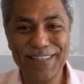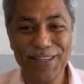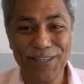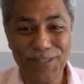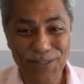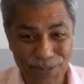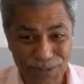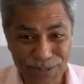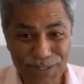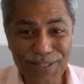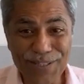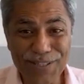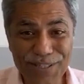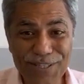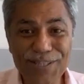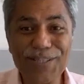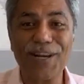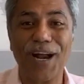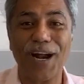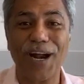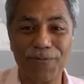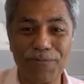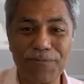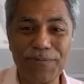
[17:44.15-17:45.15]
So just
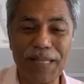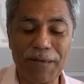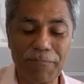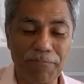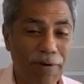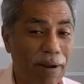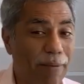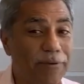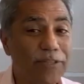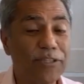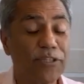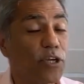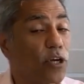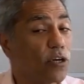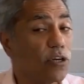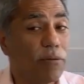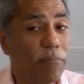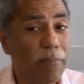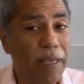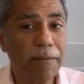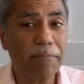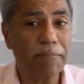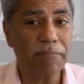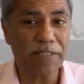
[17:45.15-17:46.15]
start with that premise. You're going to
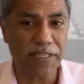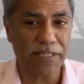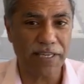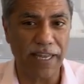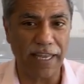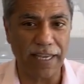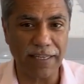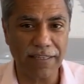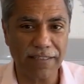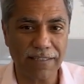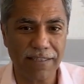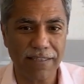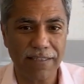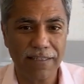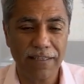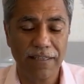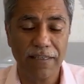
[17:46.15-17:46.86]
make mistakes.